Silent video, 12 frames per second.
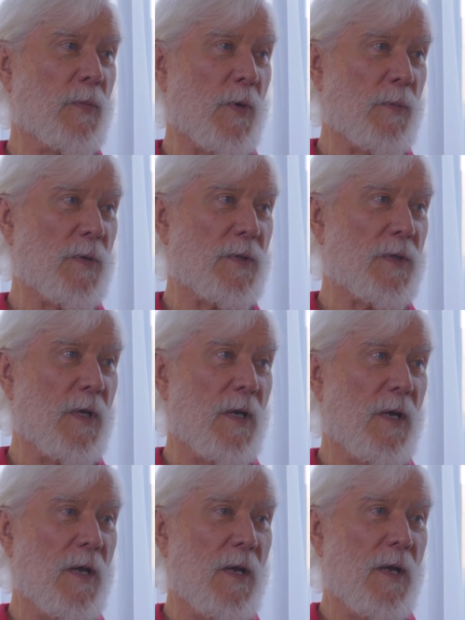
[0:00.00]
purpose.
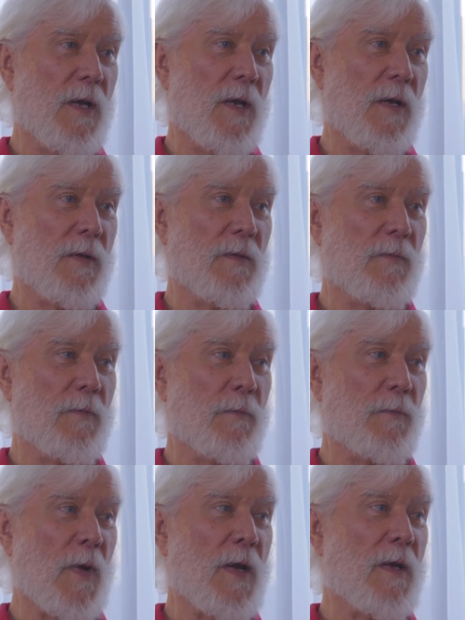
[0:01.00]
And
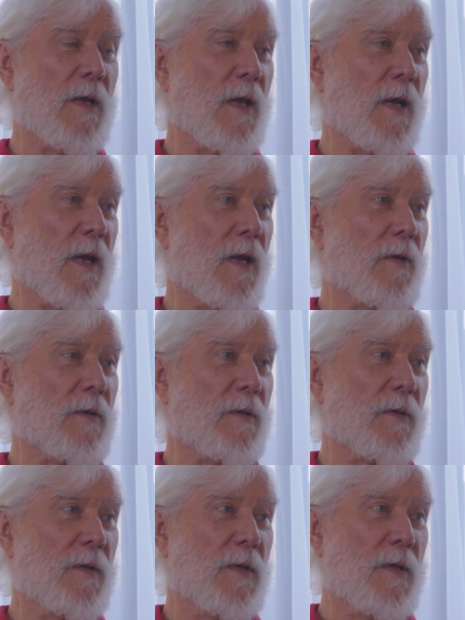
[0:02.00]
finding that out
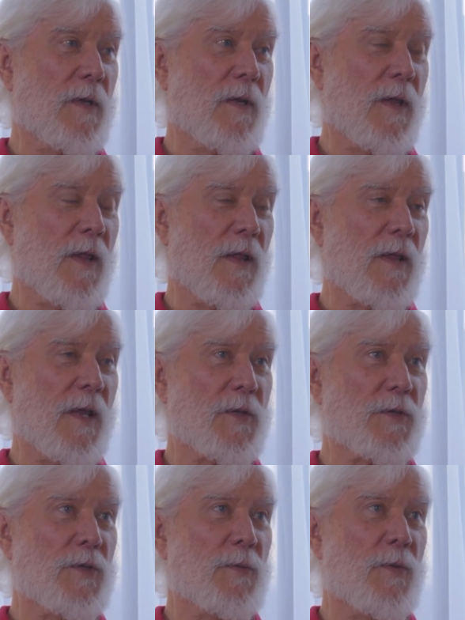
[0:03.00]

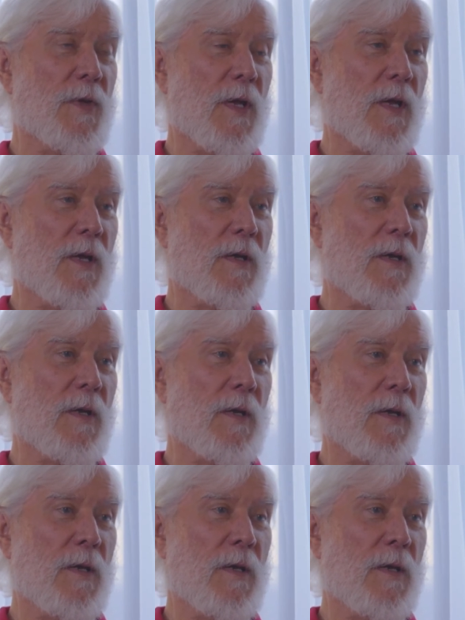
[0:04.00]
lets you then